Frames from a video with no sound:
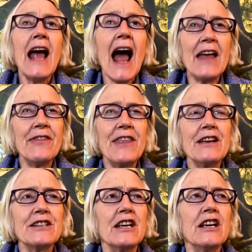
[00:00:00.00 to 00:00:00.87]
And
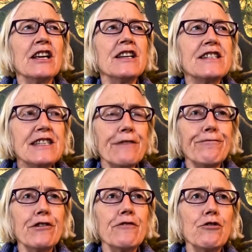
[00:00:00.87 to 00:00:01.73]
there's
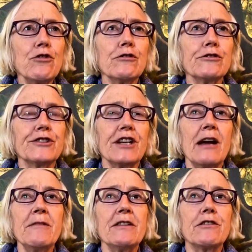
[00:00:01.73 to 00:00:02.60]
different rules.
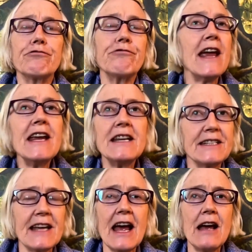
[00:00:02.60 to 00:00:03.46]
I mean, great
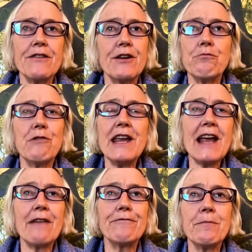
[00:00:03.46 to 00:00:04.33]
to have that we
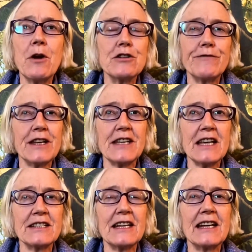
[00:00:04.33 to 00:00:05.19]
have the most
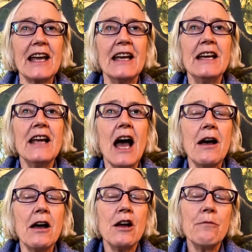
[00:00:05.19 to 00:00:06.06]
fantastic
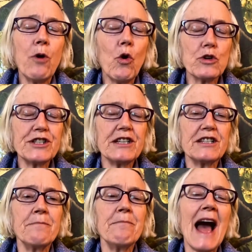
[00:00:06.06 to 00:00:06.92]
port
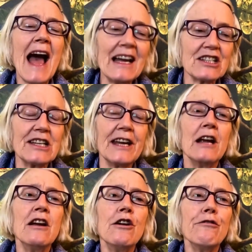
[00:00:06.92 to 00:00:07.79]
system, but actually
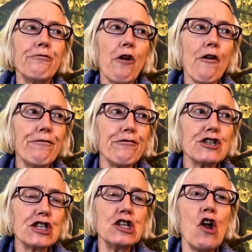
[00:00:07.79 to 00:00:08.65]
for
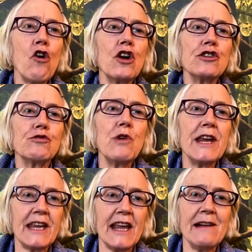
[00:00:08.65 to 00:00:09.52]
as long as
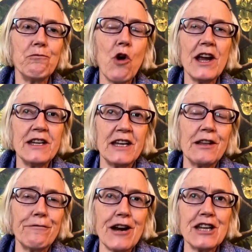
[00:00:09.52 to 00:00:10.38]
we keep winding
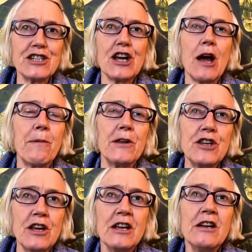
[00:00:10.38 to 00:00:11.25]
the French up
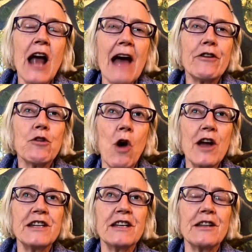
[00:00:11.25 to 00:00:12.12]
and having
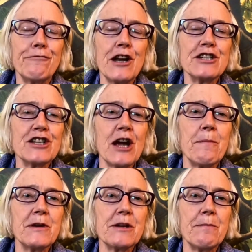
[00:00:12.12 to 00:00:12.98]
winding the French
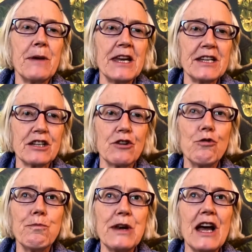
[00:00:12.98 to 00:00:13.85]
up as a
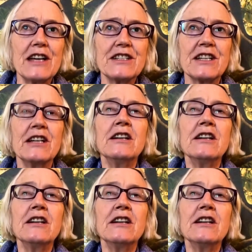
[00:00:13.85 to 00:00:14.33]
political plus,